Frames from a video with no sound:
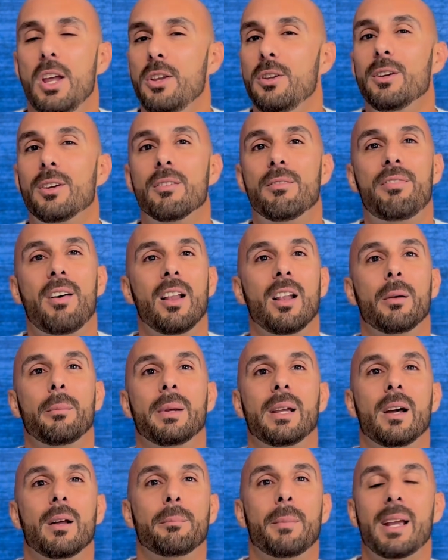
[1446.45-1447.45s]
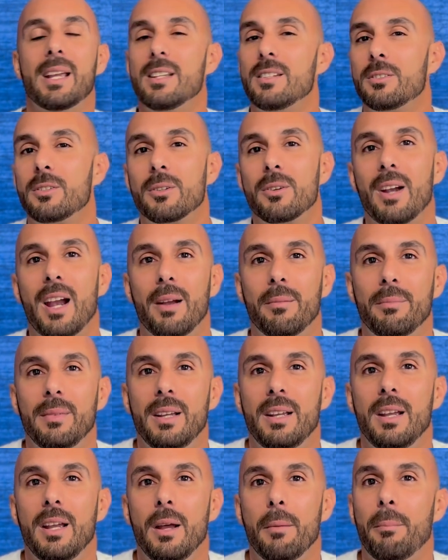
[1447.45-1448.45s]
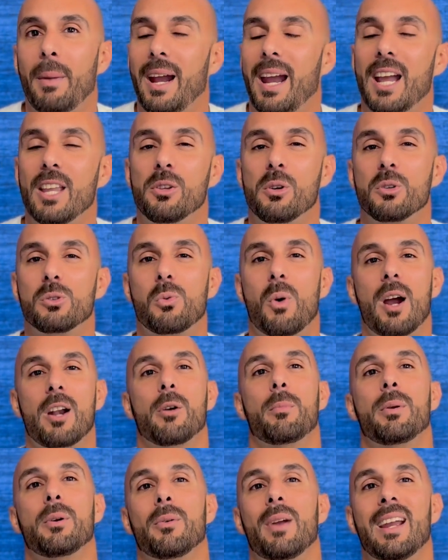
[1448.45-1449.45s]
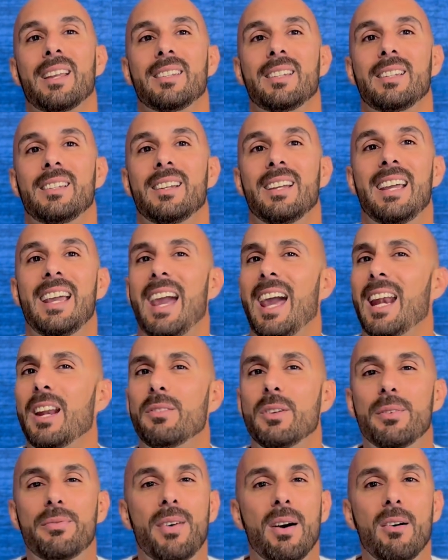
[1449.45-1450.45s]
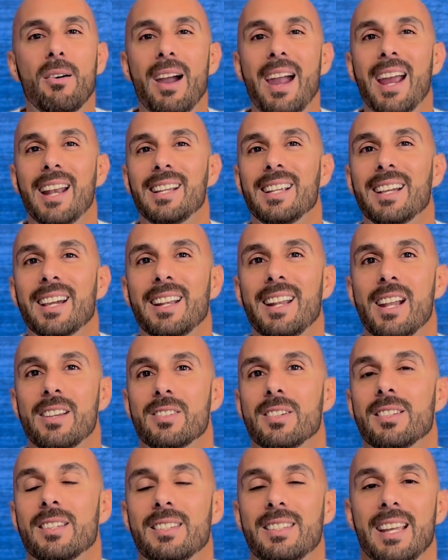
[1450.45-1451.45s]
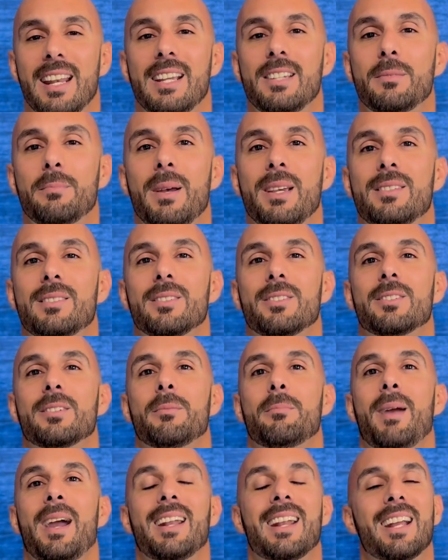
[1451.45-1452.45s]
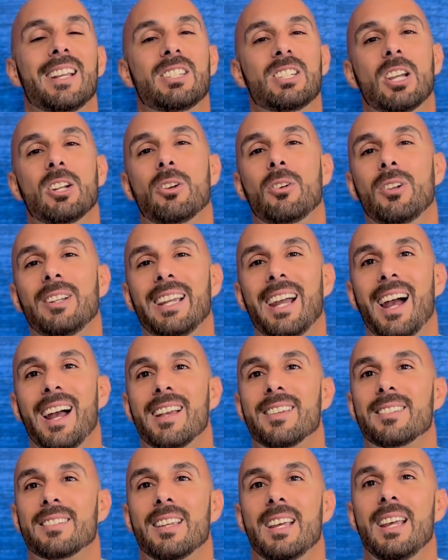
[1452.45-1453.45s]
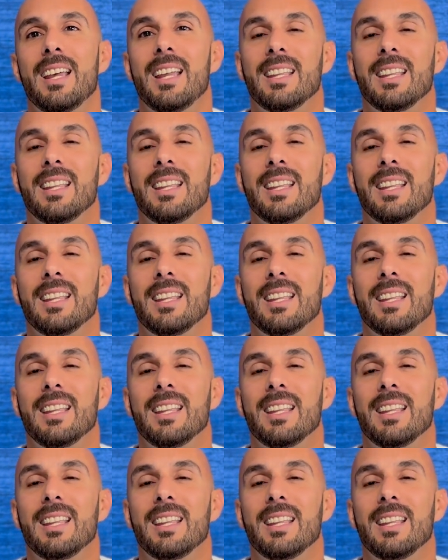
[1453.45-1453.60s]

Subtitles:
You can follow me on my Instagram. My handle is Wide Open Randy. And if you felt any connection to today's message, man, I genuinely ask